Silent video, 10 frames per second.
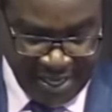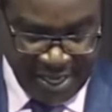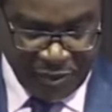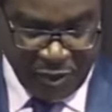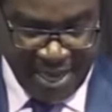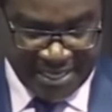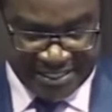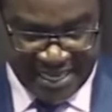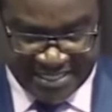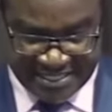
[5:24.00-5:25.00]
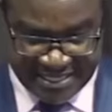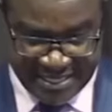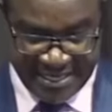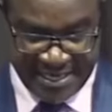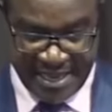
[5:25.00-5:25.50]
Your
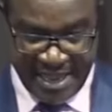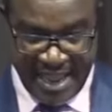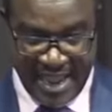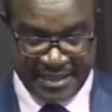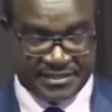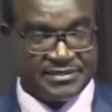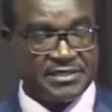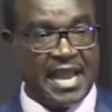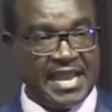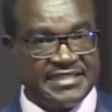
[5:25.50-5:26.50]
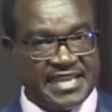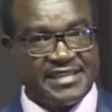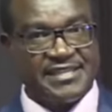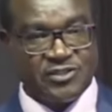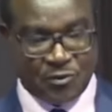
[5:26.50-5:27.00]
Excellency, I take
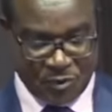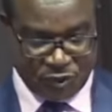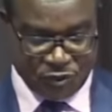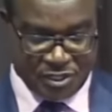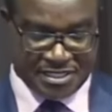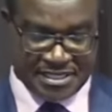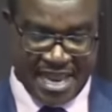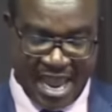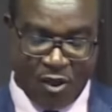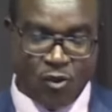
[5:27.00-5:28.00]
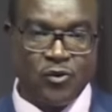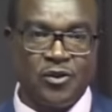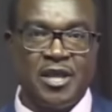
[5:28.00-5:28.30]
this opportunity now